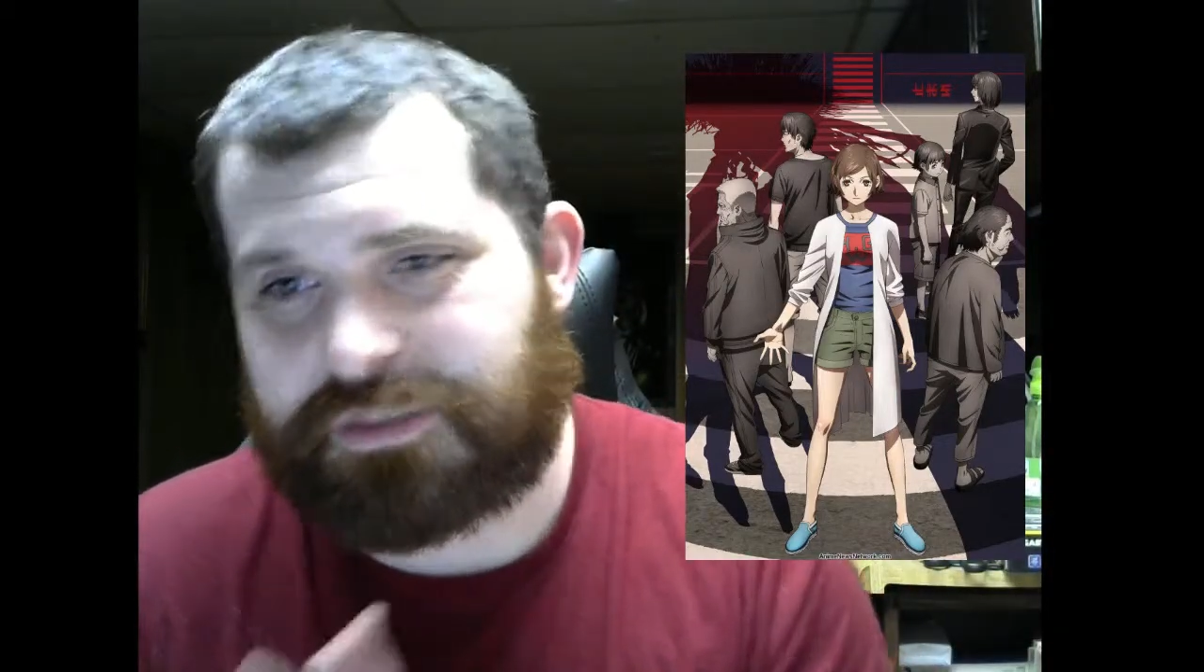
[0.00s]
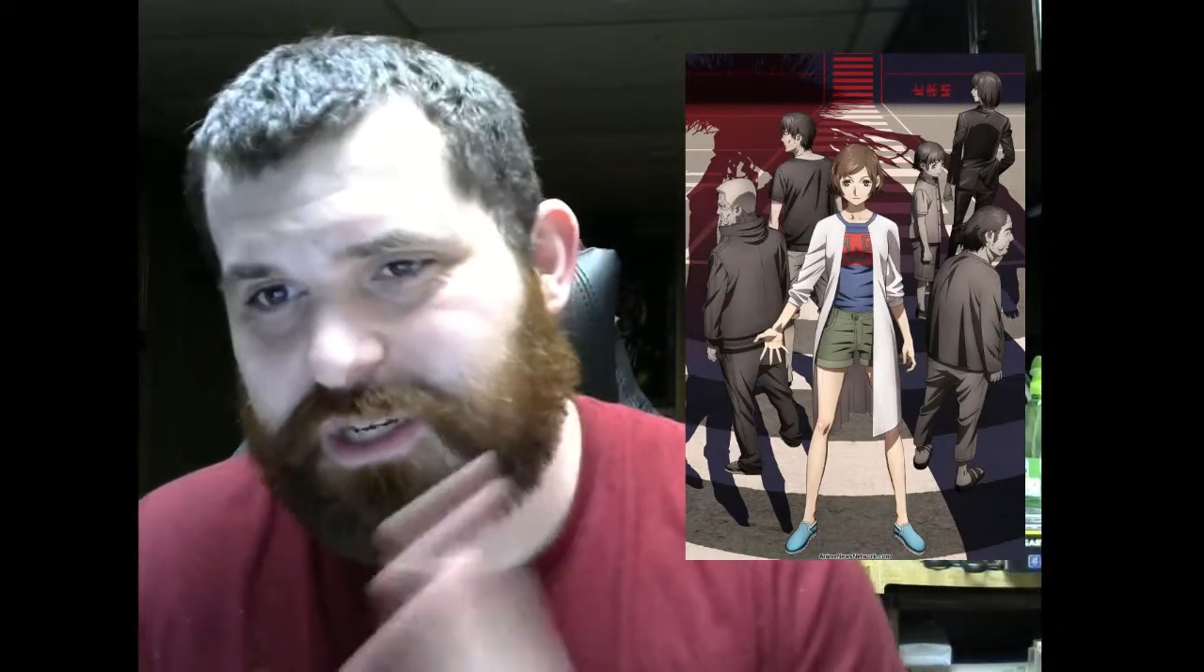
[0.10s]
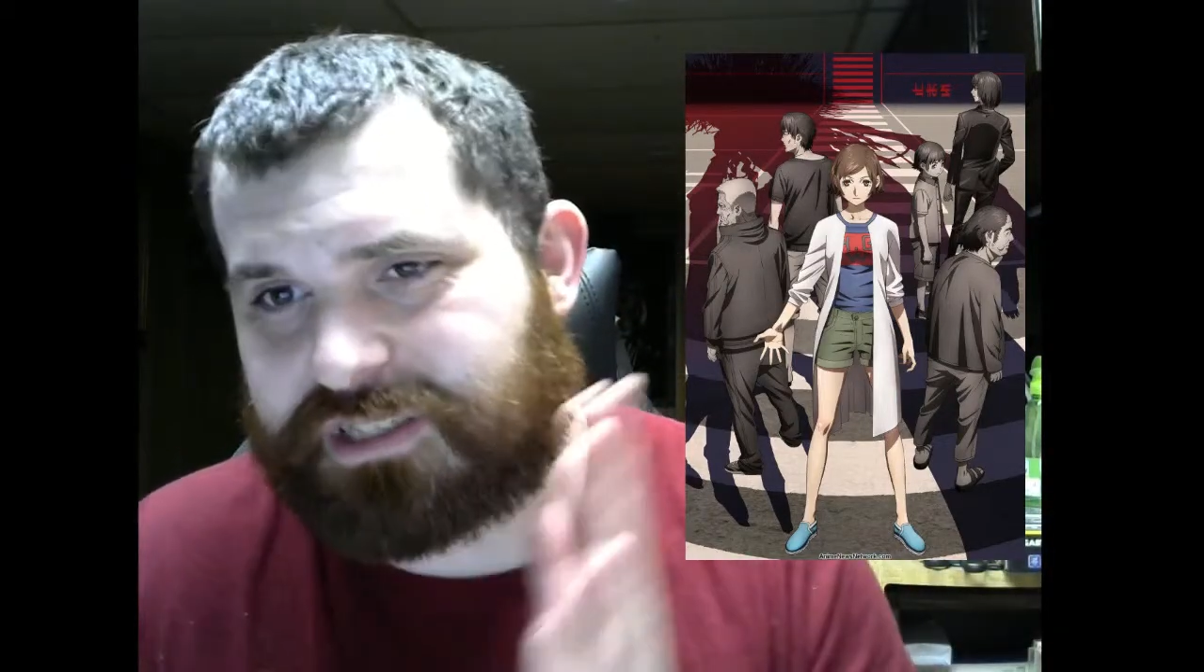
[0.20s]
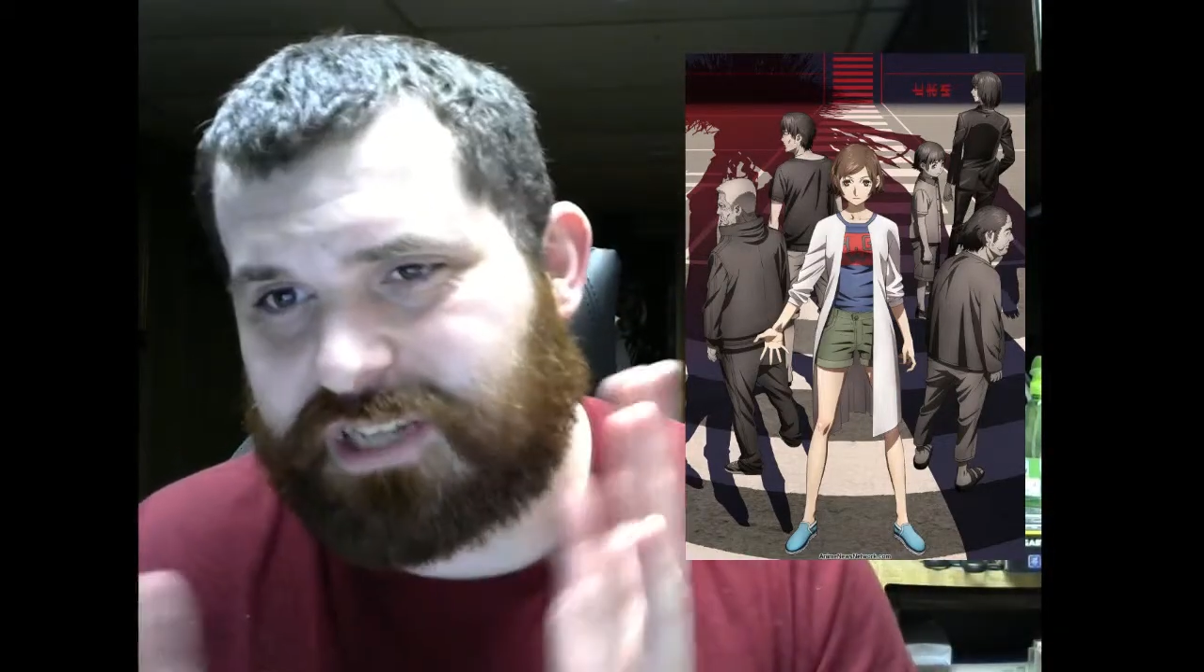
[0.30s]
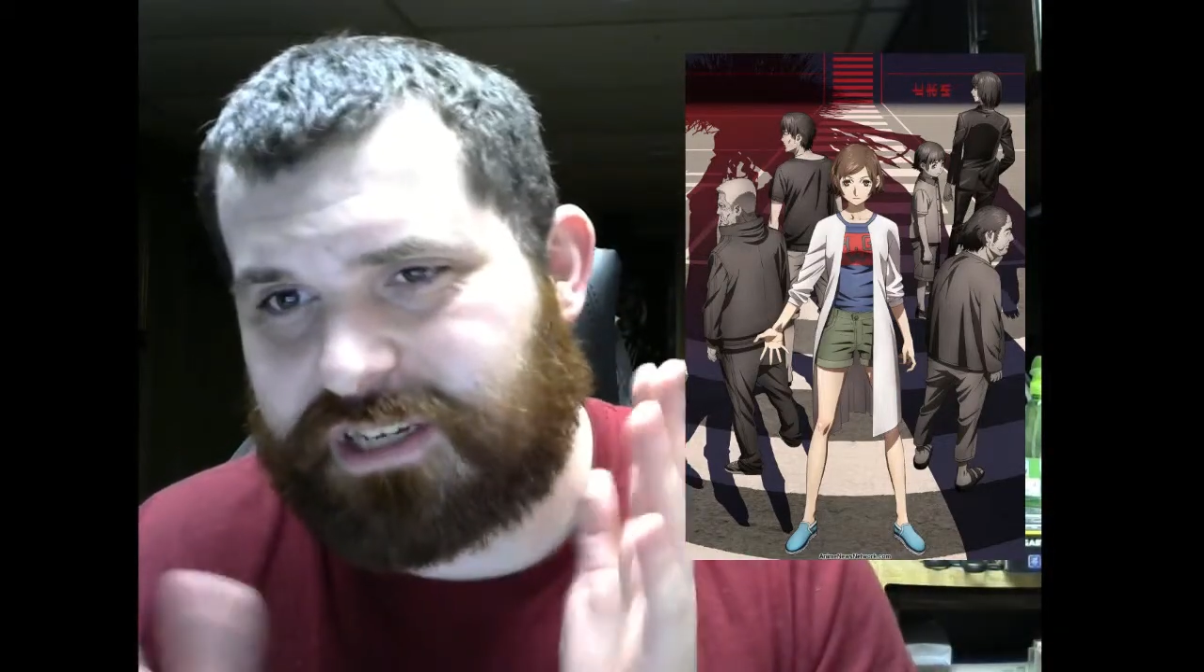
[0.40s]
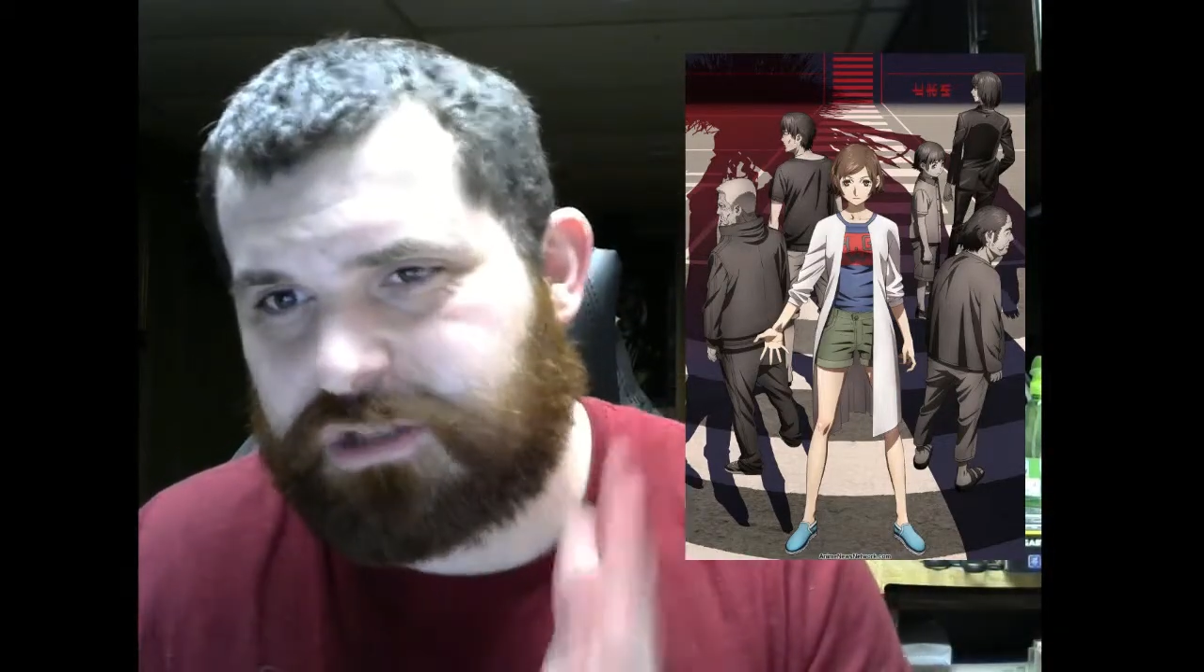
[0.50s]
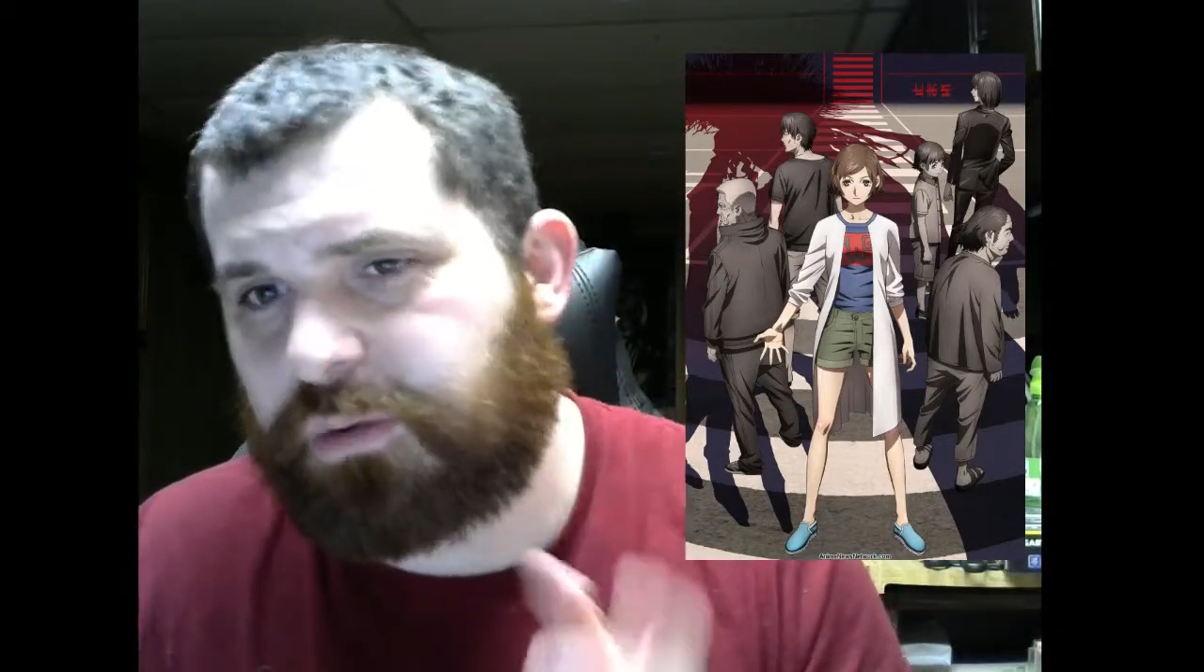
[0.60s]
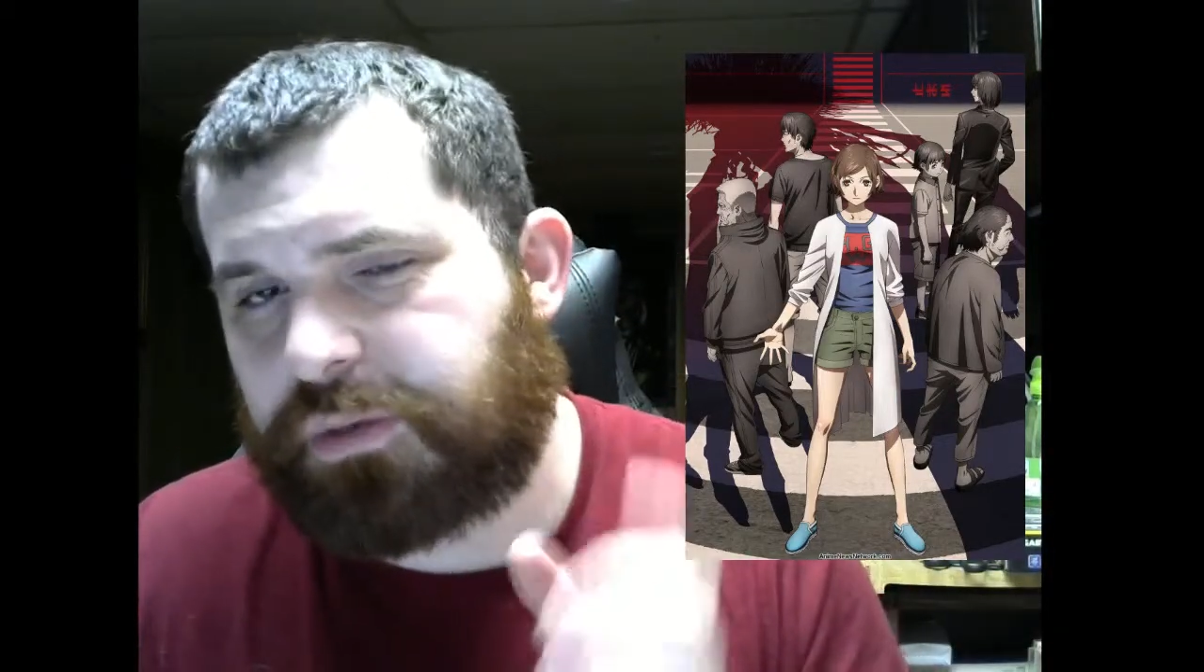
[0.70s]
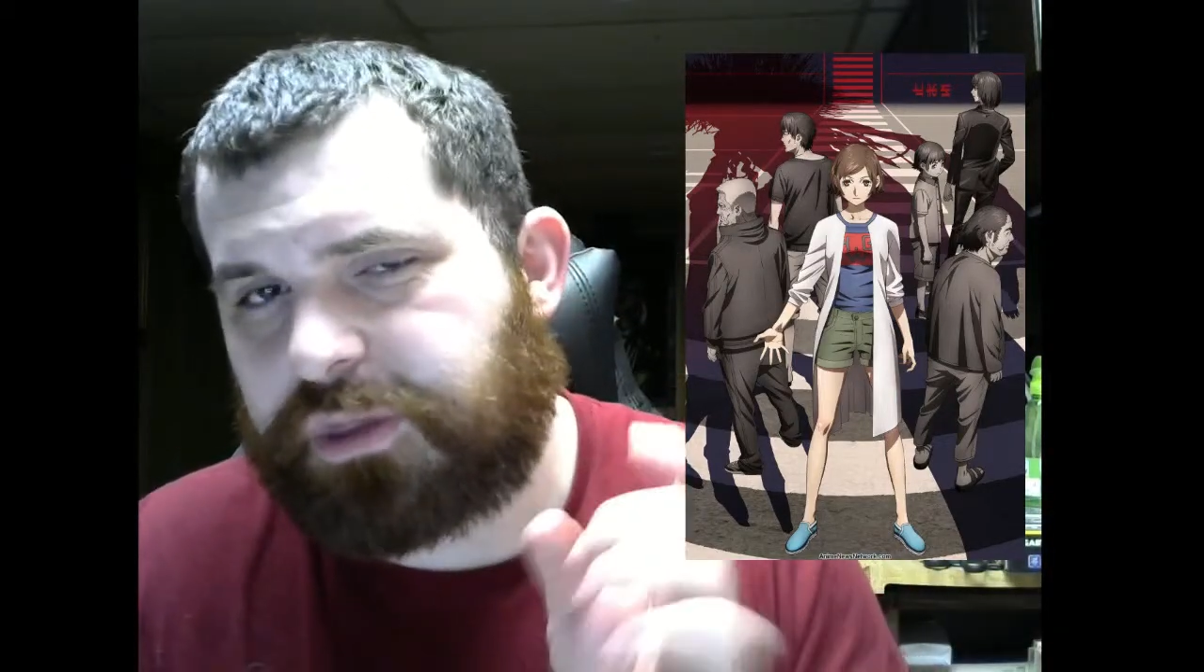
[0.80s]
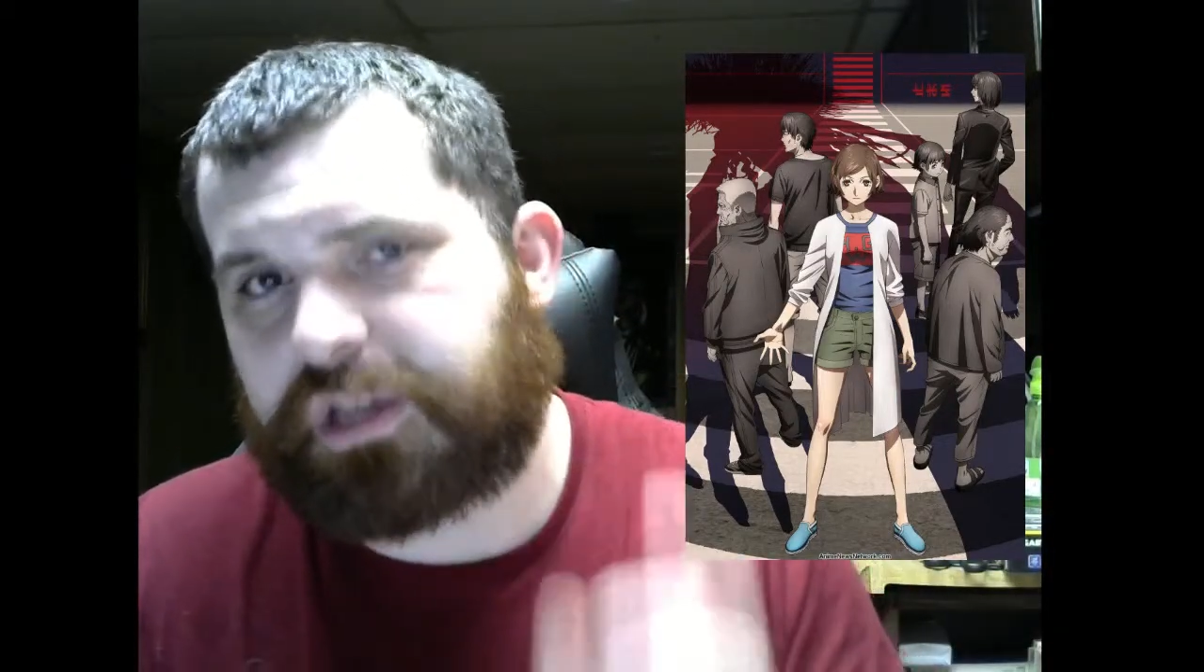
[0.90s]
because I
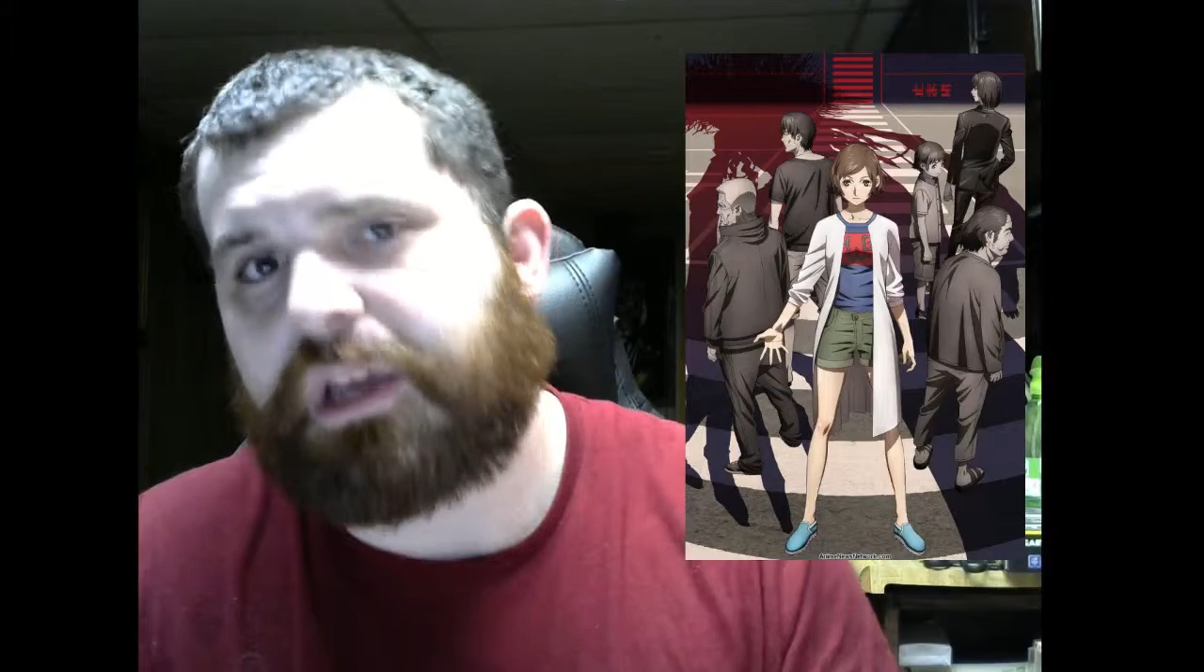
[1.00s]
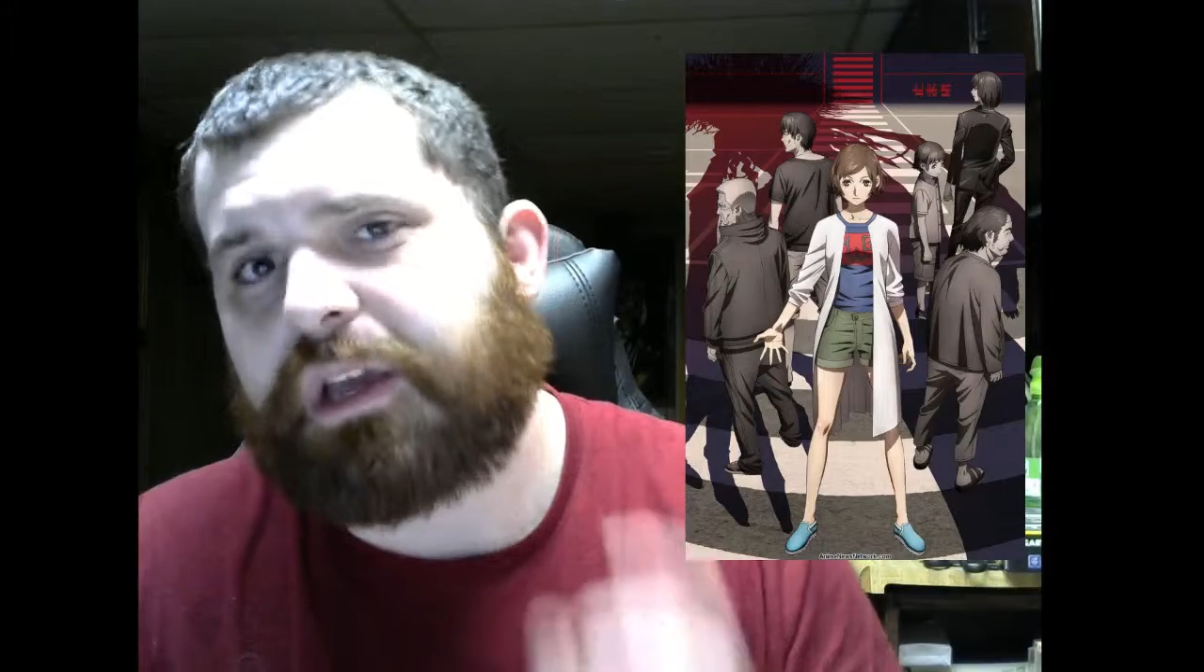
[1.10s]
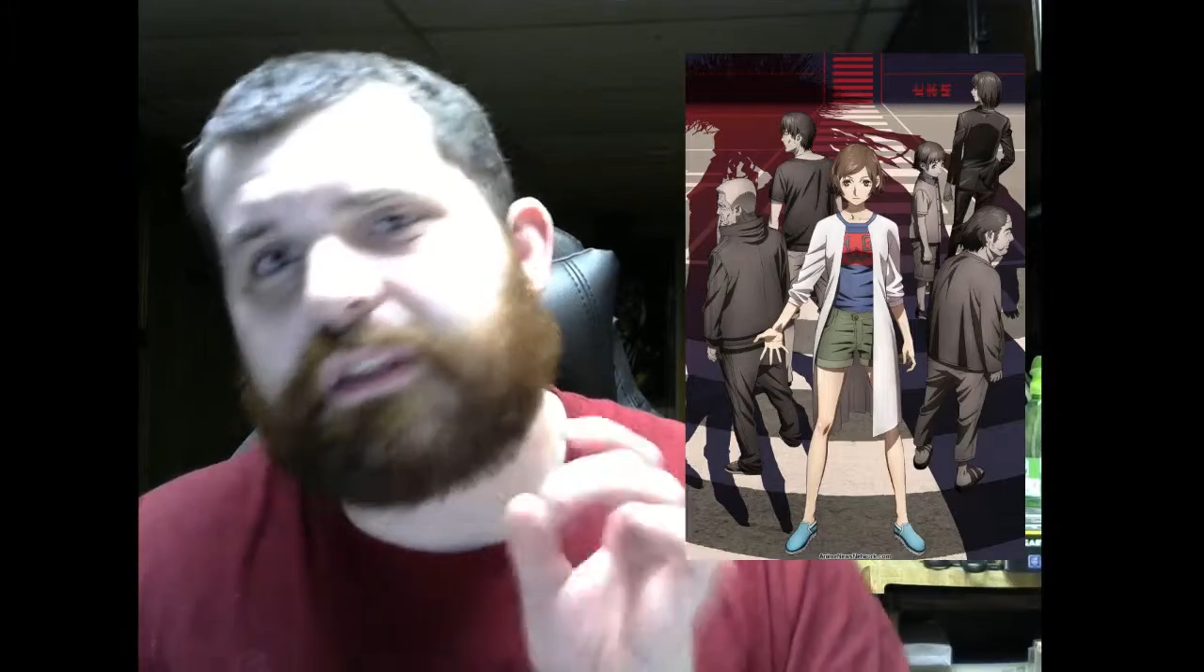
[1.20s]
do think